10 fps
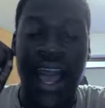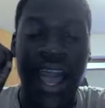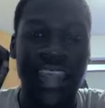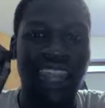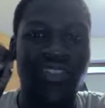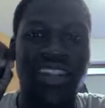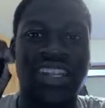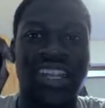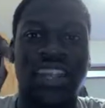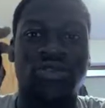not even as an
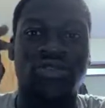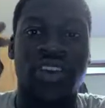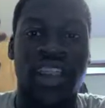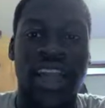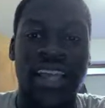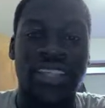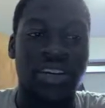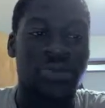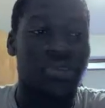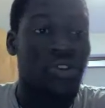Eagles fan, as
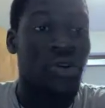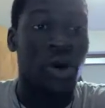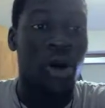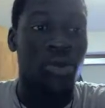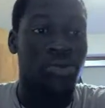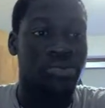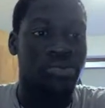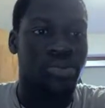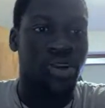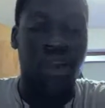a football
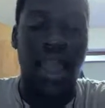person,